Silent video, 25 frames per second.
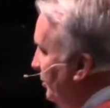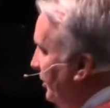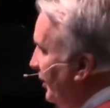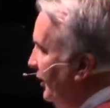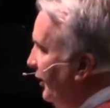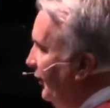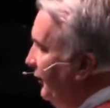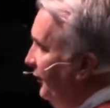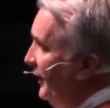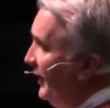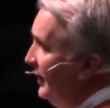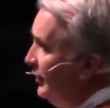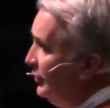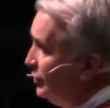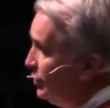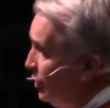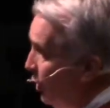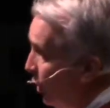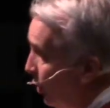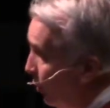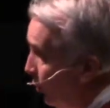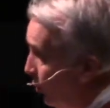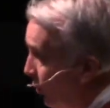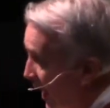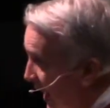whether things
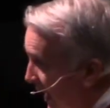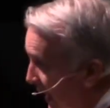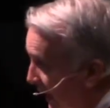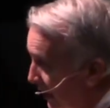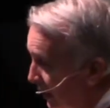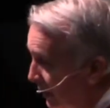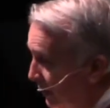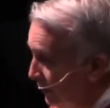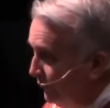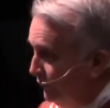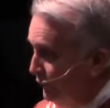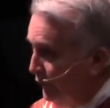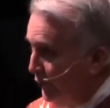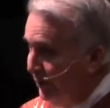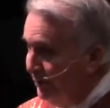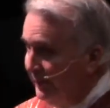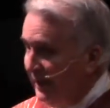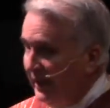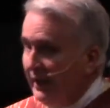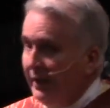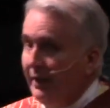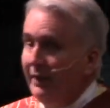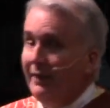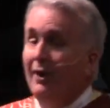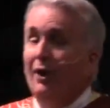go well for
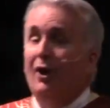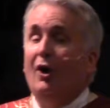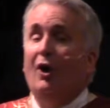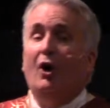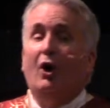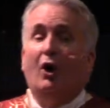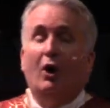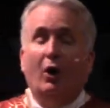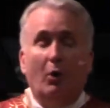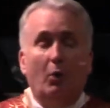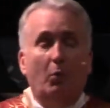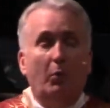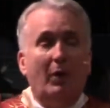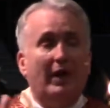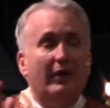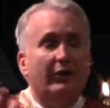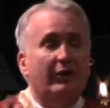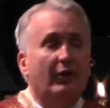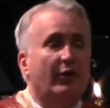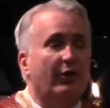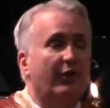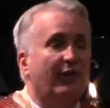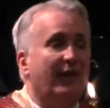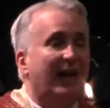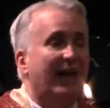me or
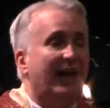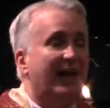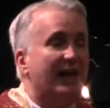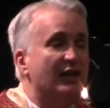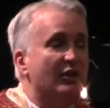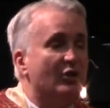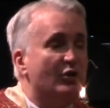whether they